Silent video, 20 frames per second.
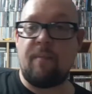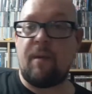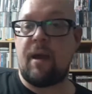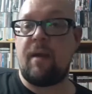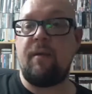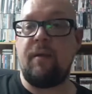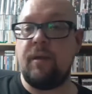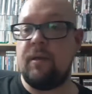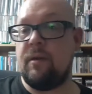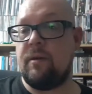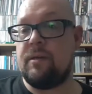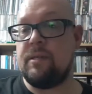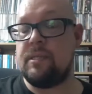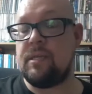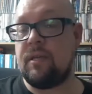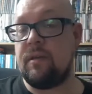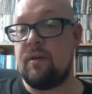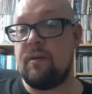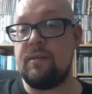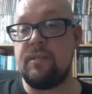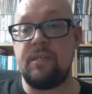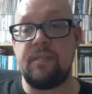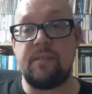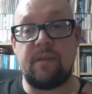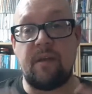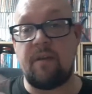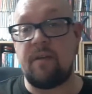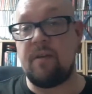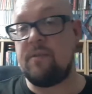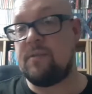out in 1990,
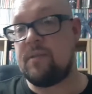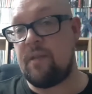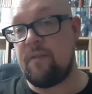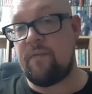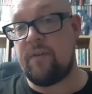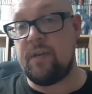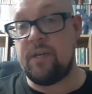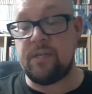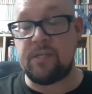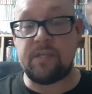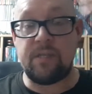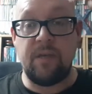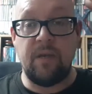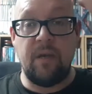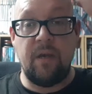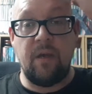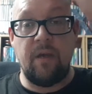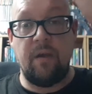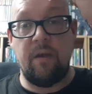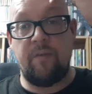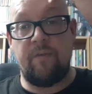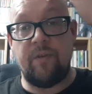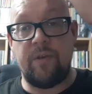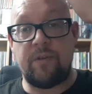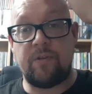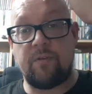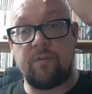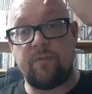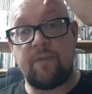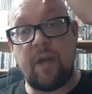so those are the first
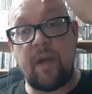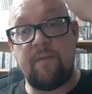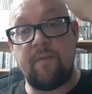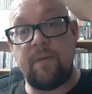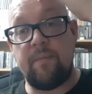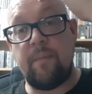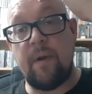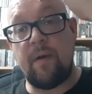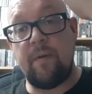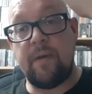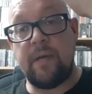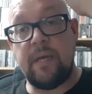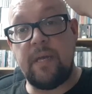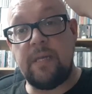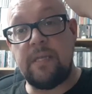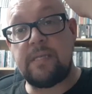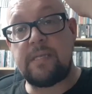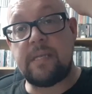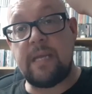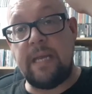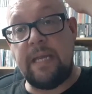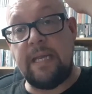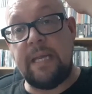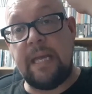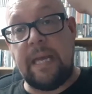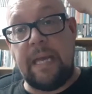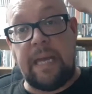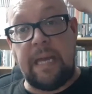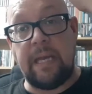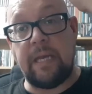official David Bowie
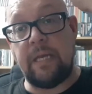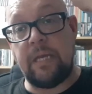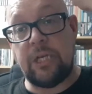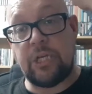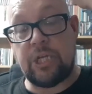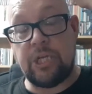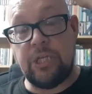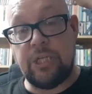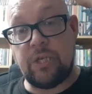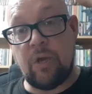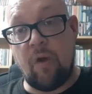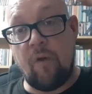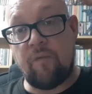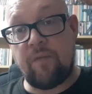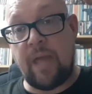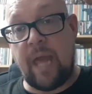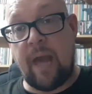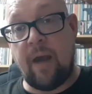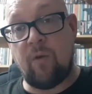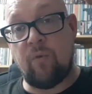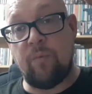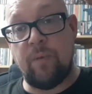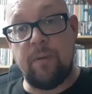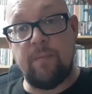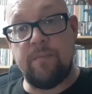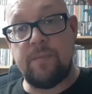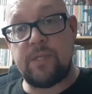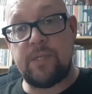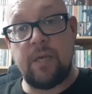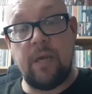CD editions of the
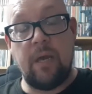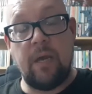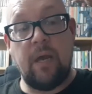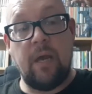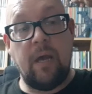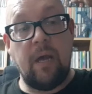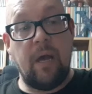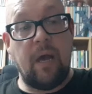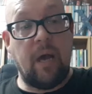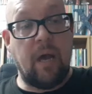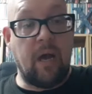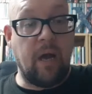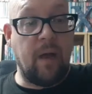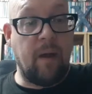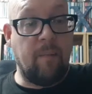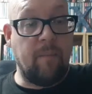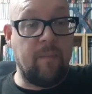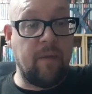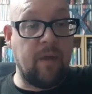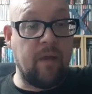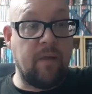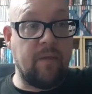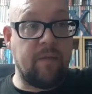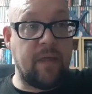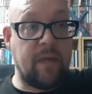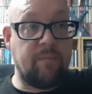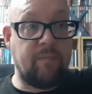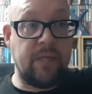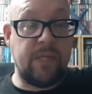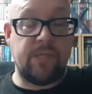albums. Um,
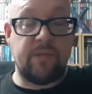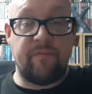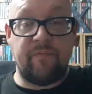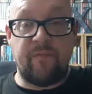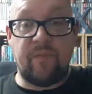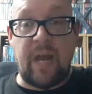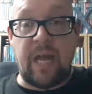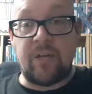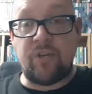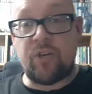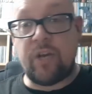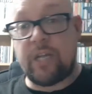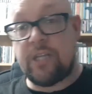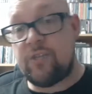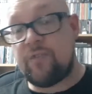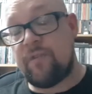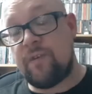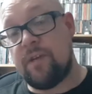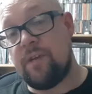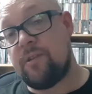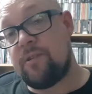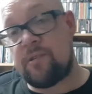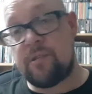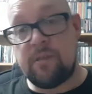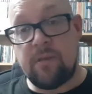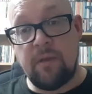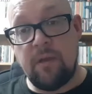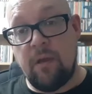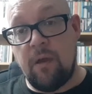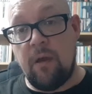there'd been some flat transfers
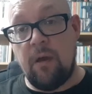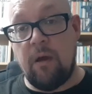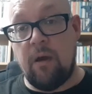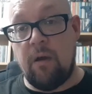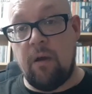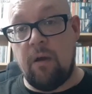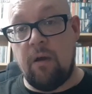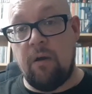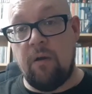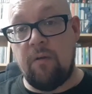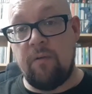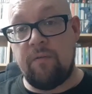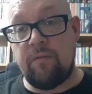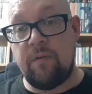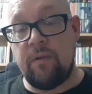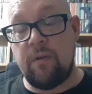of